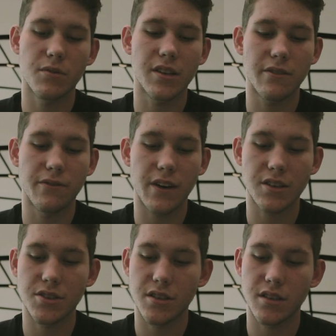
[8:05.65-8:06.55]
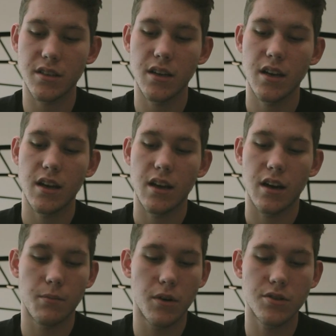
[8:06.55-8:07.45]
the affection,
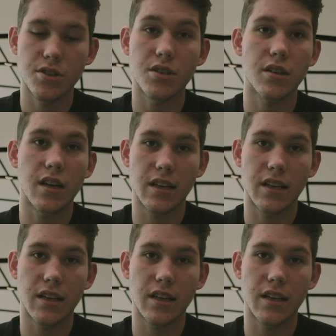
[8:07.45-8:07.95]
emotion,